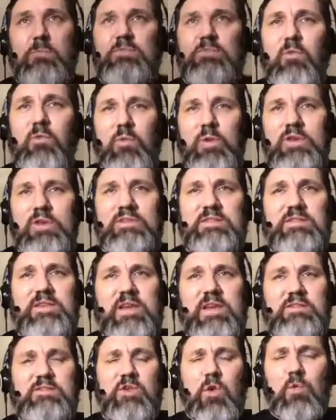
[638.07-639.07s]
Psalms
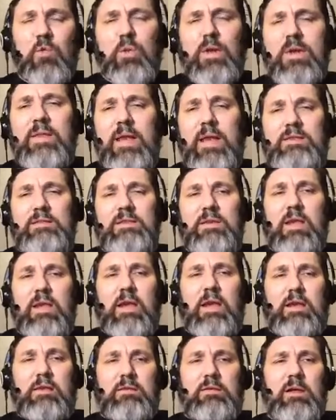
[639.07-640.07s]
46. Go read that
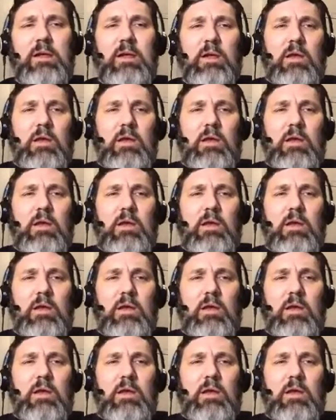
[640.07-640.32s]
tonight.